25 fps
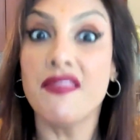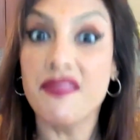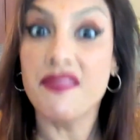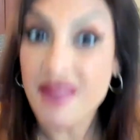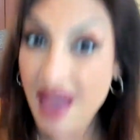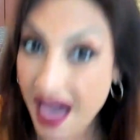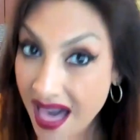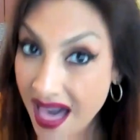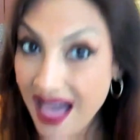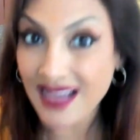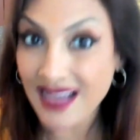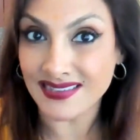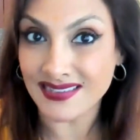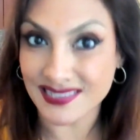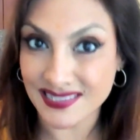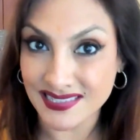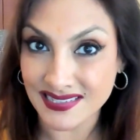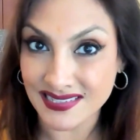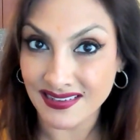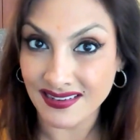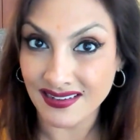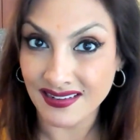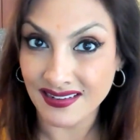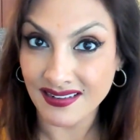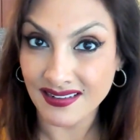That
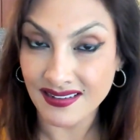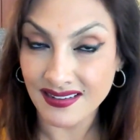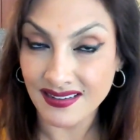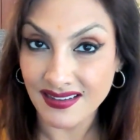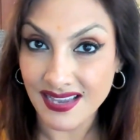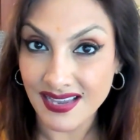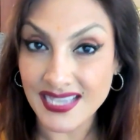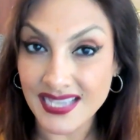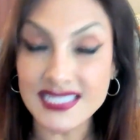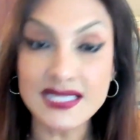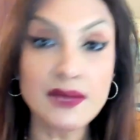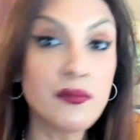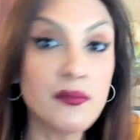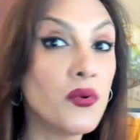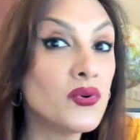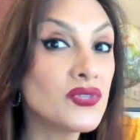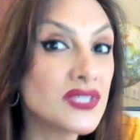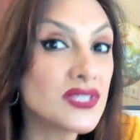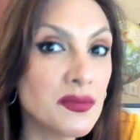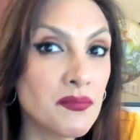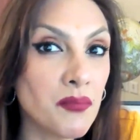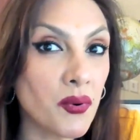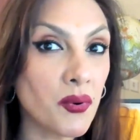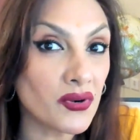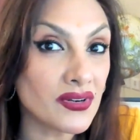is the
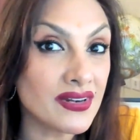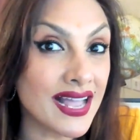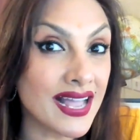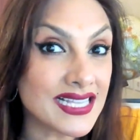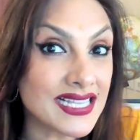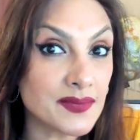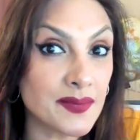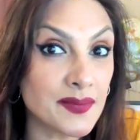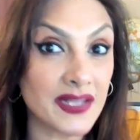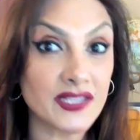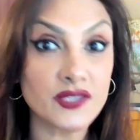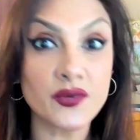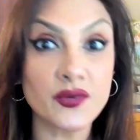most important aspect.